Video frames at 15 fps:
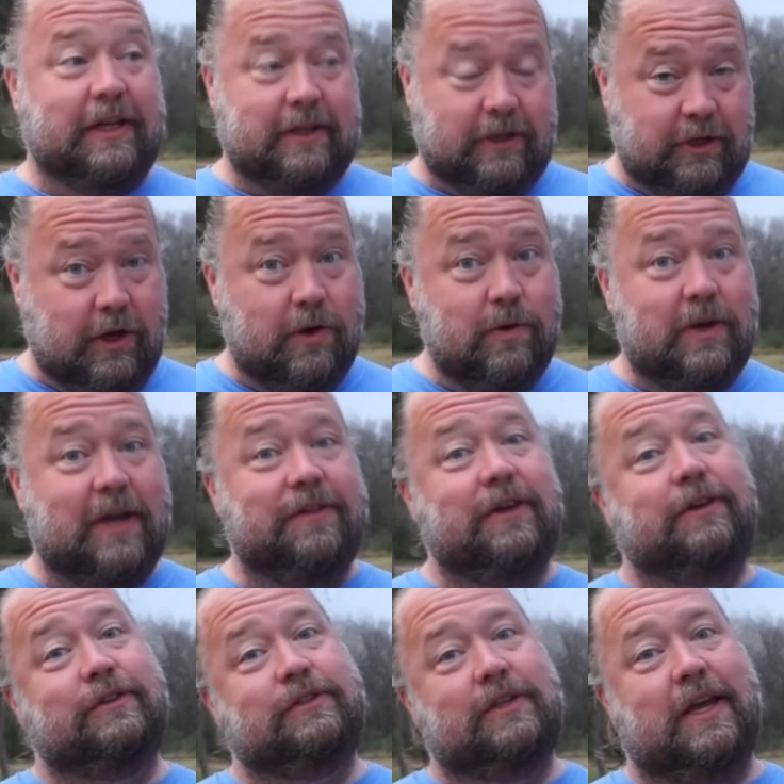like a Coke? And
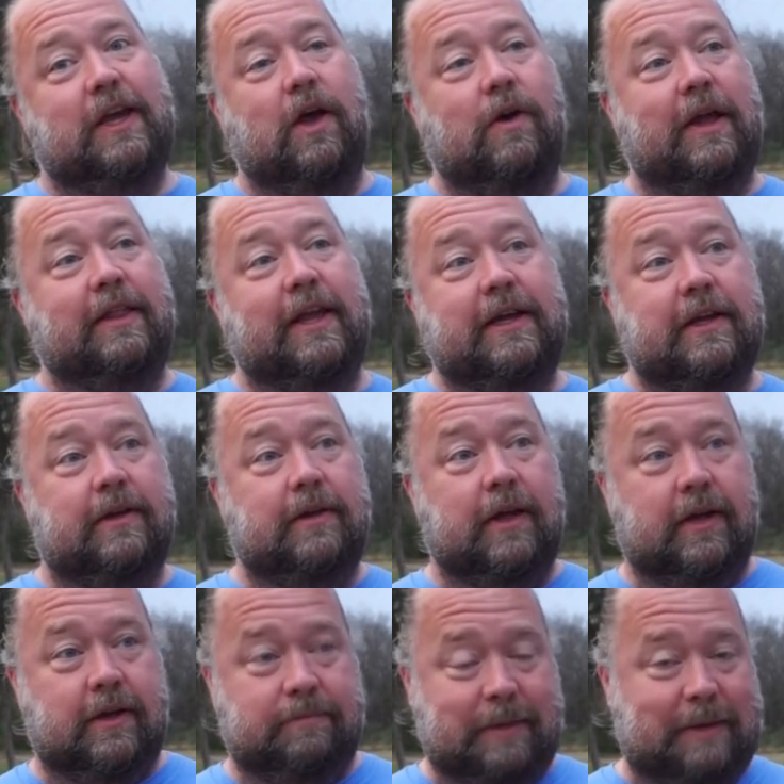then you'll say, oh, I'd like a,
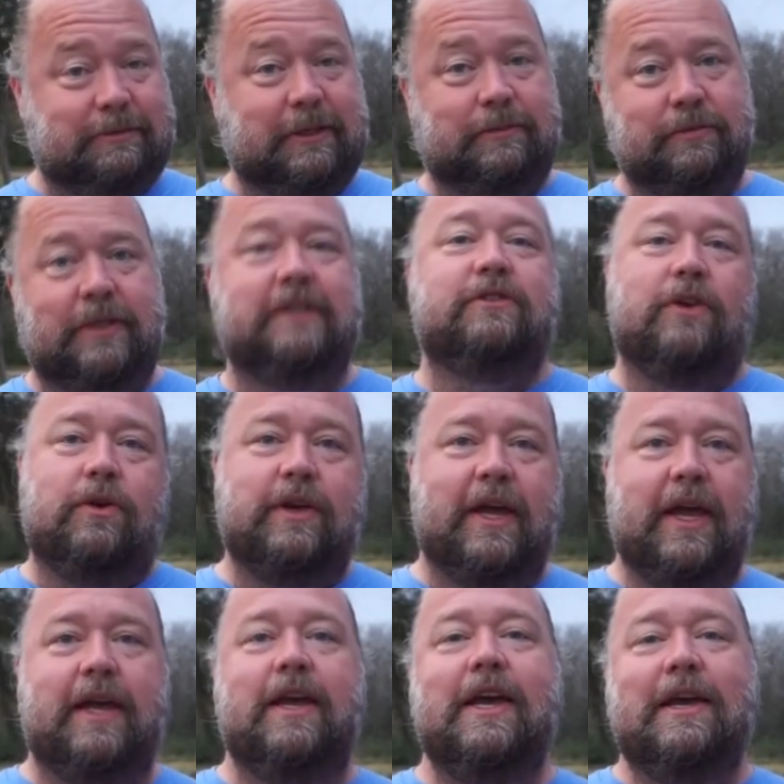a, Pepsi, please.
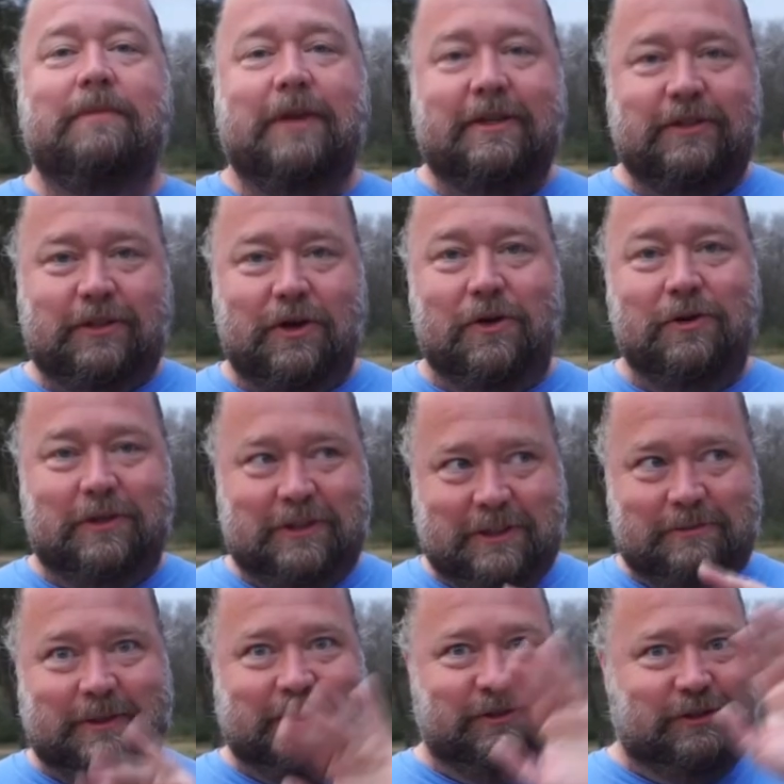Okay, because Coke
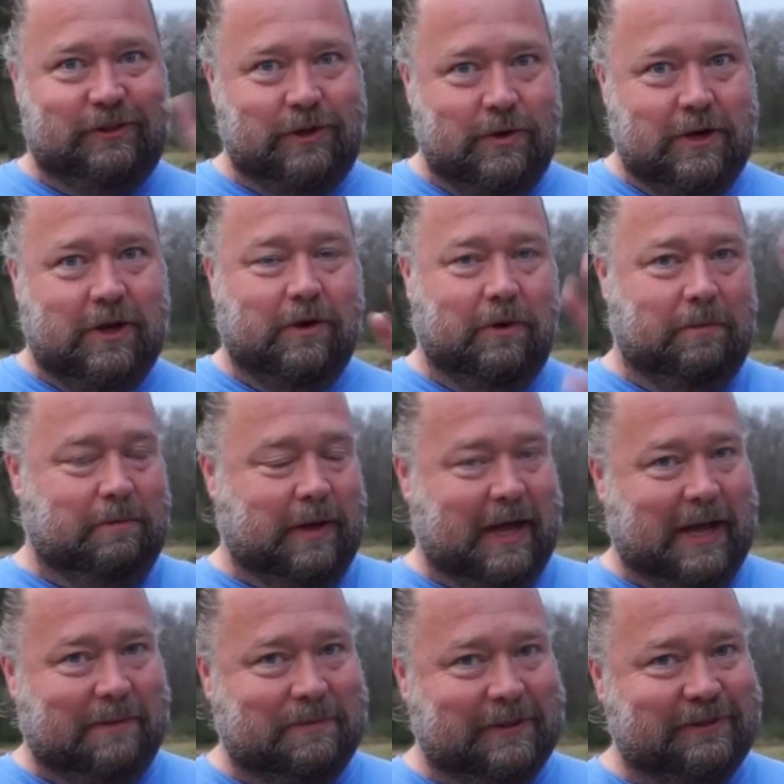just means soda or
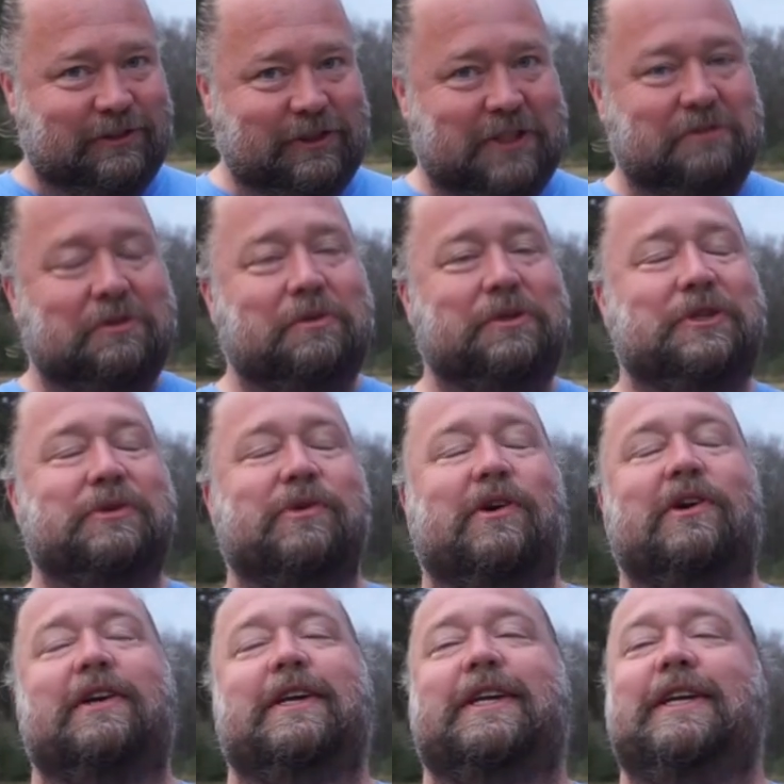pop in general when you
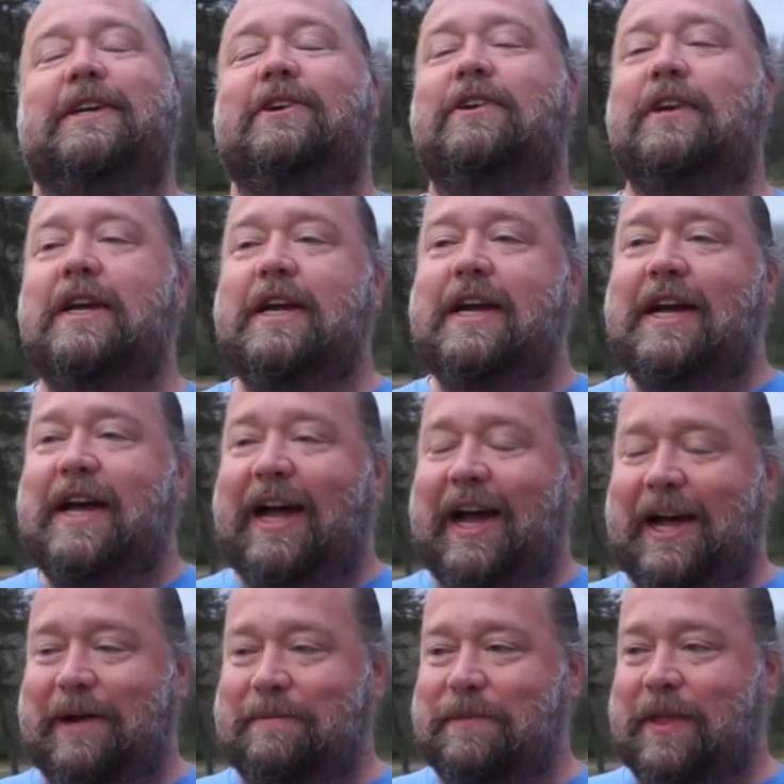are here.
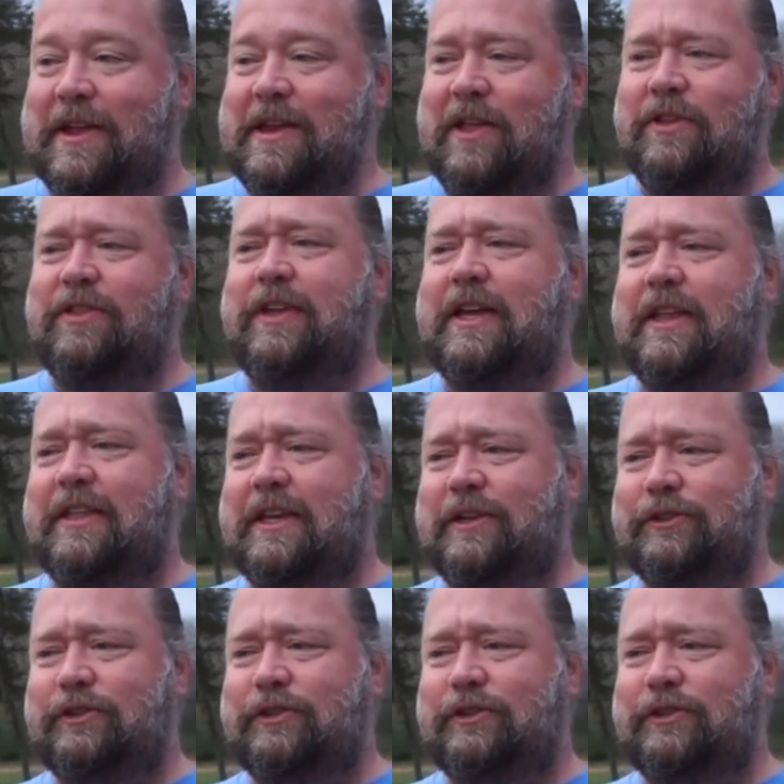Um, another thing I think you